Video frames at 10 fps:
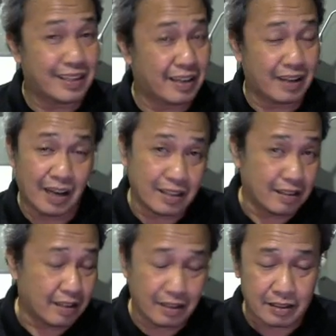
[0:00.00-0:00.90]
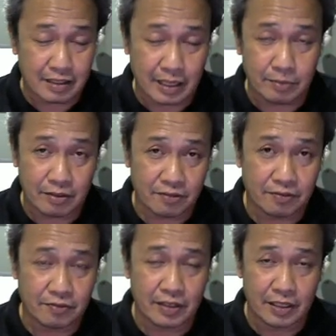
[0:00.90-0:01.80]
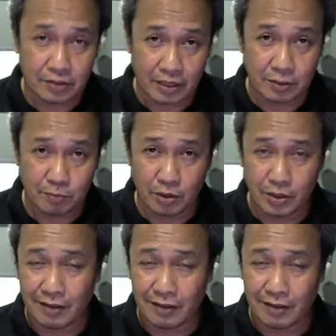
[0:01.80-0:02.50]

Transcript: There are other types of transport.